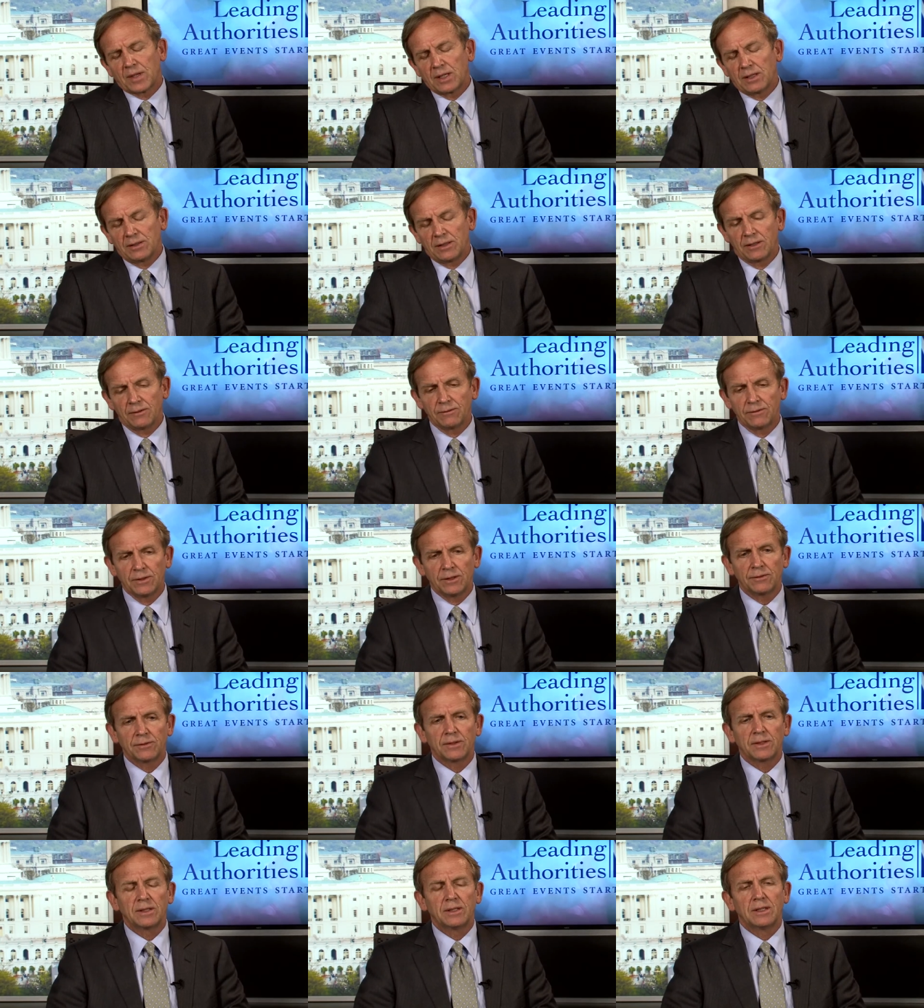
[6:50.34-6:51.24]
And then
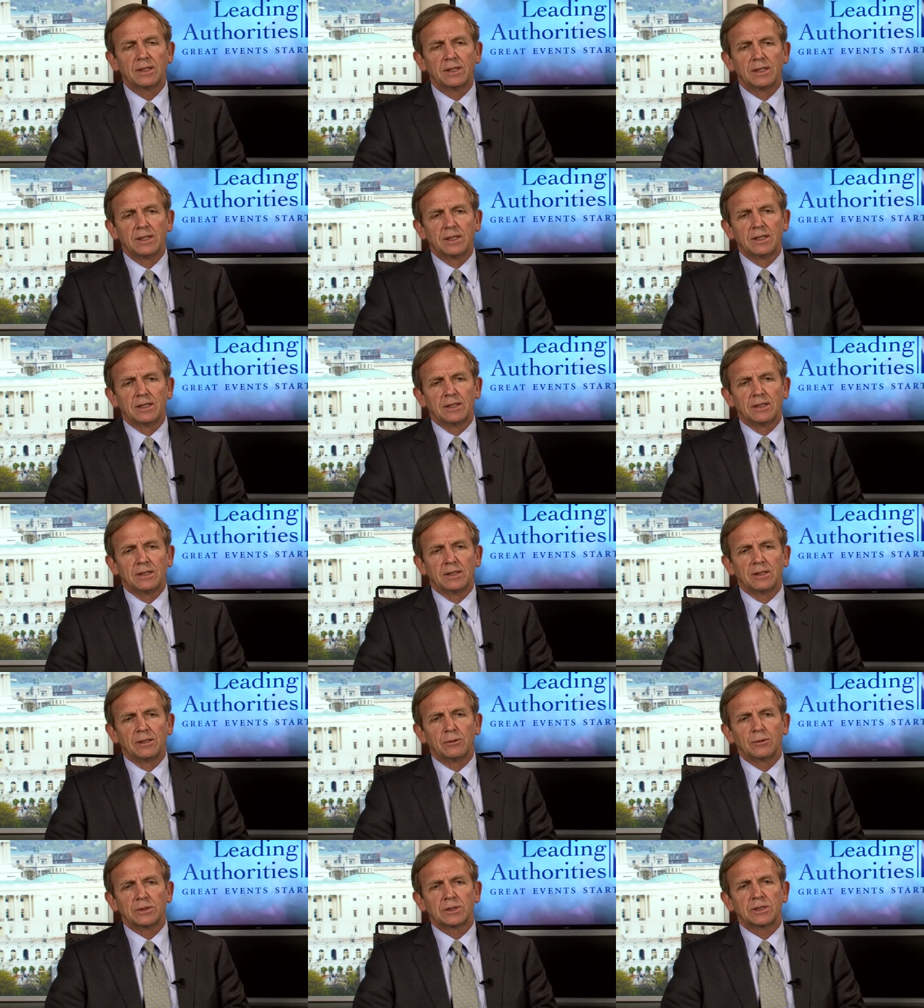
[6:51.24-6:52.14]
fifth,
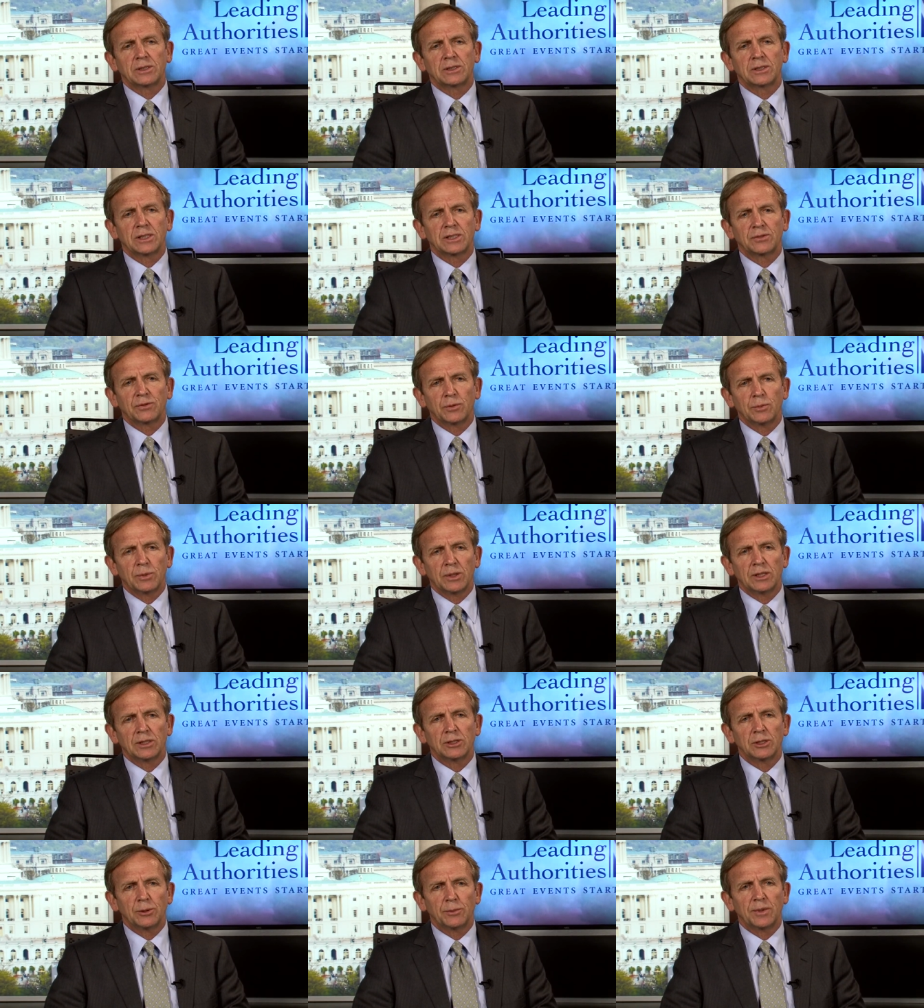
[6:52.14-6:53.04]
it was successful
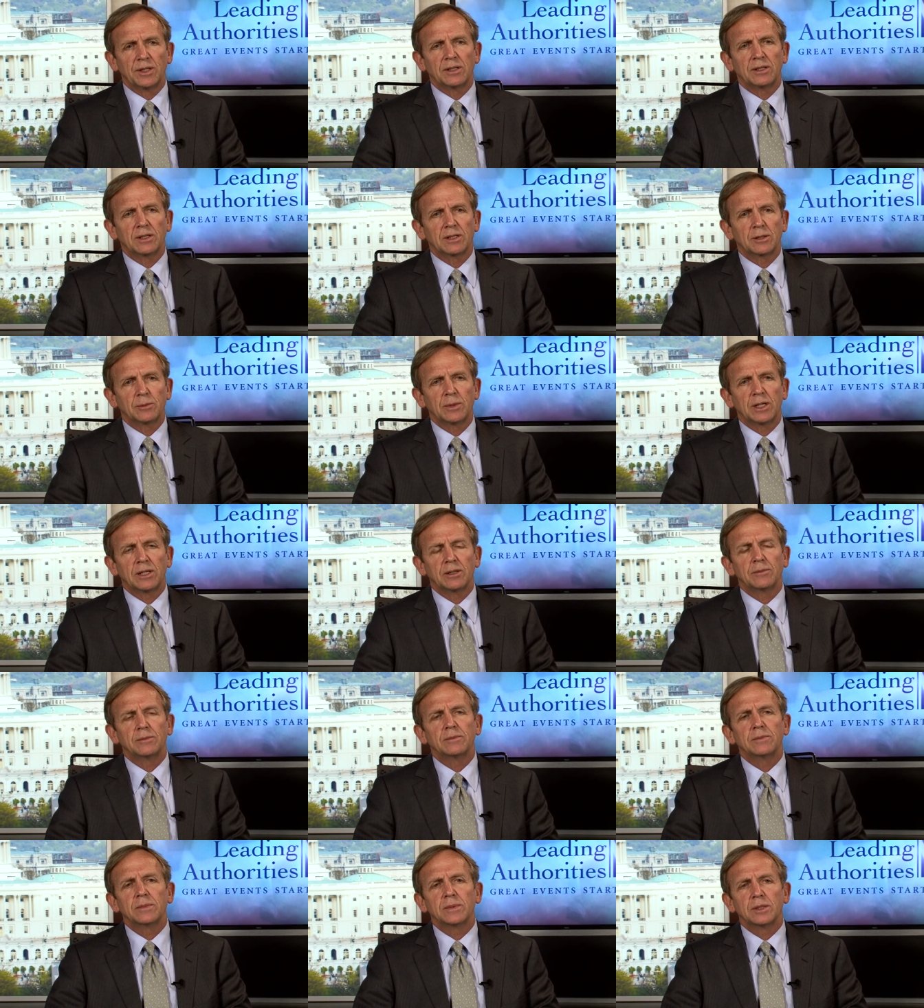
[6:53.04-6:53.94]
because nobody talked about
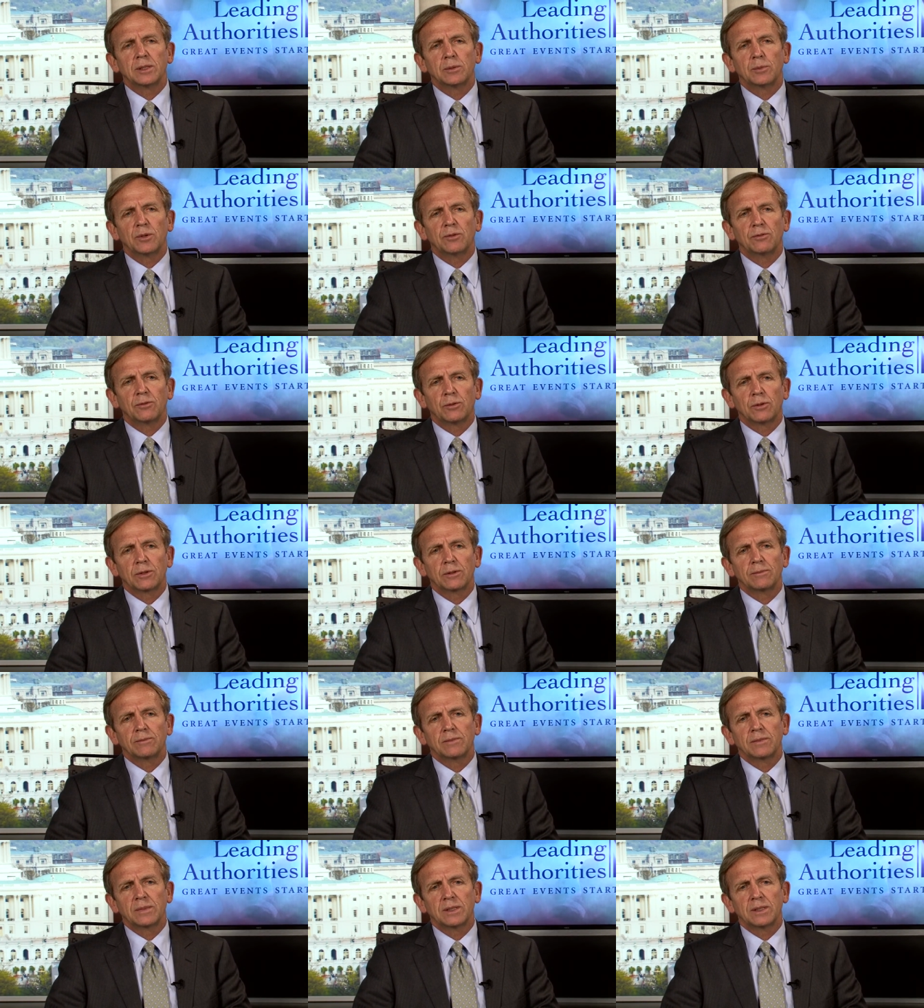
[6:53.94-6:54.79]
it uh, before.